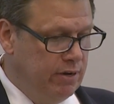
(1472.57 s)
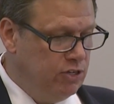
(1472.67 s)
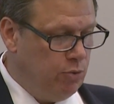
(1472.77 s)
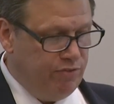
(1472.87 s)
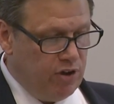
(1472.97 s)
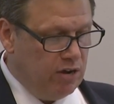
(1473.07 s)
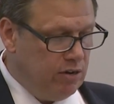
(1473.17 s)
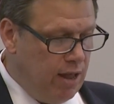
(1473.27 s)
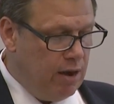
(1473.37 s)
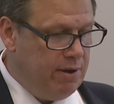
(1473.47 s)
So we've talked a
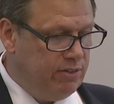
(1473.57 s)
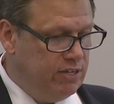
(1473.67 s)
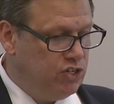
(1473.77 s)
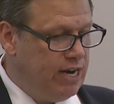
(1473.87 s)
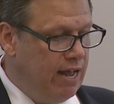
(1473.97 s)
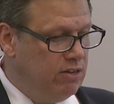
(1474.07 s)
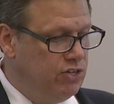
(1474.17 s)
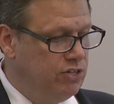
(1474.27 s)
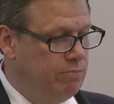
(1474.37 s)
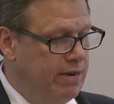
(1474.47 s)
lot about these
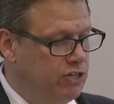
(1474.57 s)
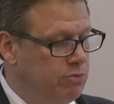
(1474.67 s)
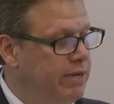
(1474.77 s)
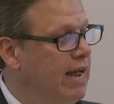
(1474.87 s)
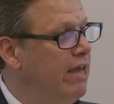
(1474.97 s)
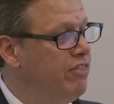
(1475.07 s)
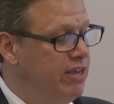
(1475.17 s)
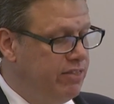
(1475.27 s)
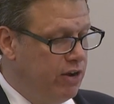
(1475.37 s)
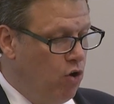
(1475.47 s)
challenges of measurement. I
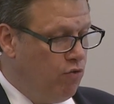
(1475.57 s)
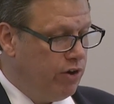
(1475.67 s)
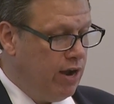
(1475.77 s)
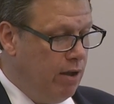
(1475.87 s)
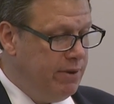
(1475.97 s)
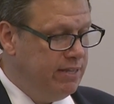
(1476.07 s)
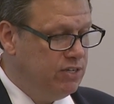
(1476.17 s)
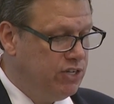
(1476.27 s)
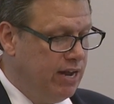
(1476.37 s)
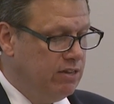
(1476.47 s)
think that overcoming these
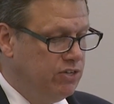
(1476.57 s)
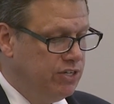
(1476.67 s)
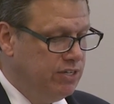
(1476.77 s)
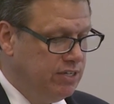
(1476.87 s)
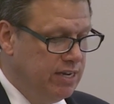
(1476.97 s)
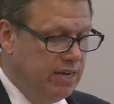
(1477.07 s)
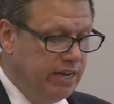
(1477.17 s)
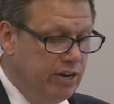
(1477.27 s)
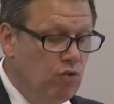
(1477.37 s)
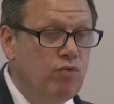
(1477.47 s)
challenges
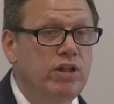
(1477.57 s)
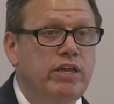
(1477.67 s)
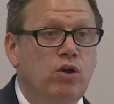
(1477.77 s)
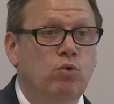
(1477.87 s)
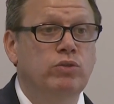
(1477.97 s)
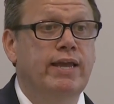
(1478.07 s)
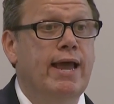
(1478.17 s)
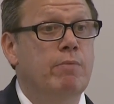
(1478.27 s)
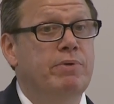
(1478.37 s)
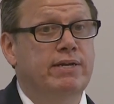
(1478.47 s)
can really only
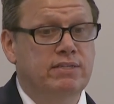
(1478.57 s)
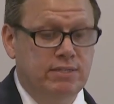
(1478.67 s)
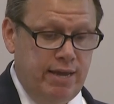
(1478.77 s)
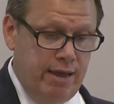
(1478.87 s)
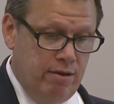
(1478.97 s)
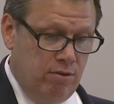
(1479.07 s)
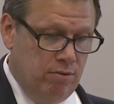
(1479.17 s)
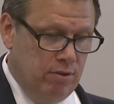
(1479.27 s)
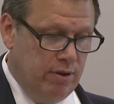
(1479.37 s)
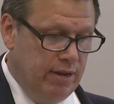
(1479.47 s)
happen at scale,
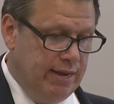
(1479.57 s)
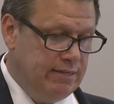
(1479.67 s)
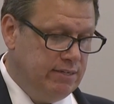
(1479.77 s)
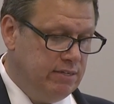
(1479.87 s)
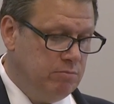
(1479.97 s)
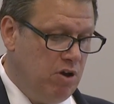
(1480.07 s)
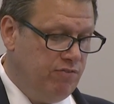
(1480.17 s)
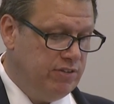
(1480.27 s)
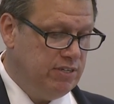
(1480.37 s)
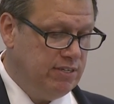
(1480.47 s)
and system
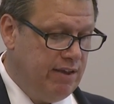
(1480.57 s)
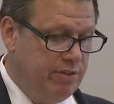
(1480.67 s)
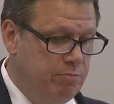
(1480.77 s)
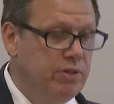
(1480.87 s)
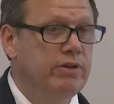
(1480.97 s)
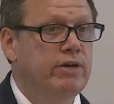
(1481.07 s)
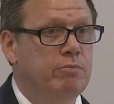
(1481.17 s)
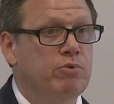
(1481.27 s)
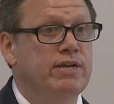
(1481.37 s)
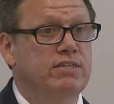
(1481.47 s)
offices have the ability to
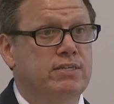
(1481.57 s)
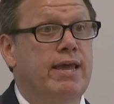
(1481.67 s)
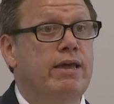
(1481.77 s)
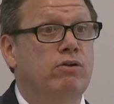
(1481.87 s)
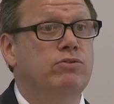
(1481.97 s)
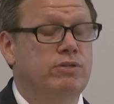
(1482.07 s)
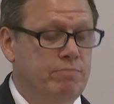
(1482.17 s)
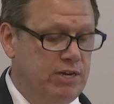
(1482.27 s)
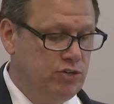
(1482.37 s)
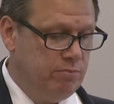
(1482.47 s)
bring scale to
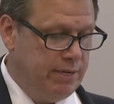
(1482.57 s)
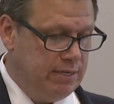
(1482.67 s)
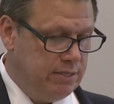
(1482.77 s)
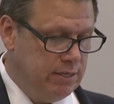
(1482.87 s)
measurement.